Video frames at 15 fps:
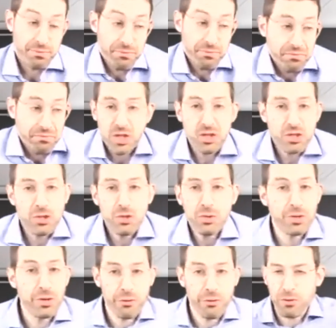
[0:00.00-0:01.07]
Just two
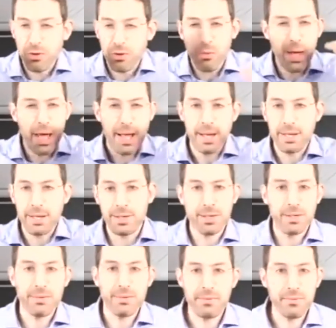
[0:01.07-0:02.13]
different
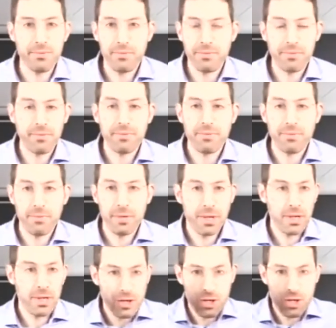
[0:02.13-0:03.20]
domains.
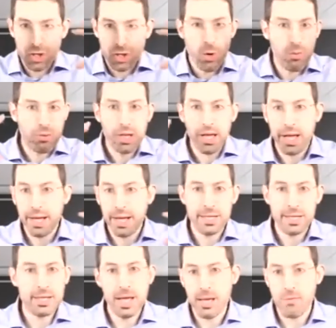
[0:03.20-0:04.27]
They just don't play in the
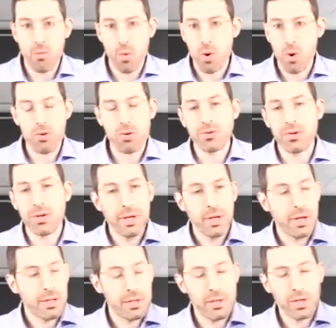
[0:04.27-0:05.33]
same world.
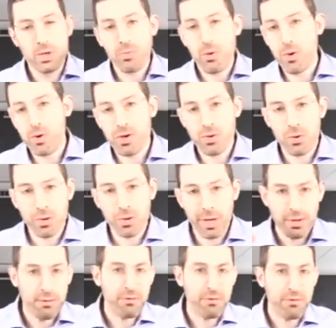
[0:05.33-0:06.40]
The spiritual and
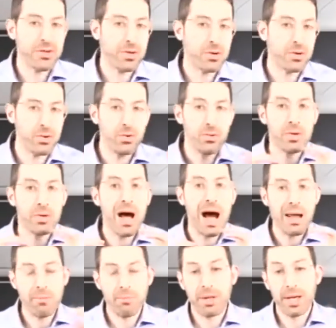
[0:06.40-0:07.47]
the physical do
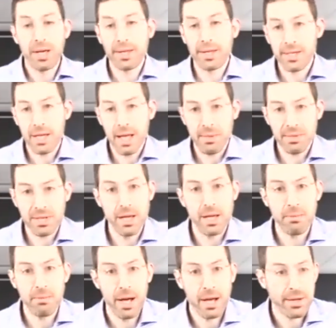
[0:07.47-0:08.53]
not play in the same
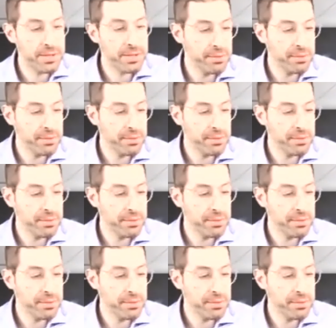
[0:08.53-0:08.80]
sandbox.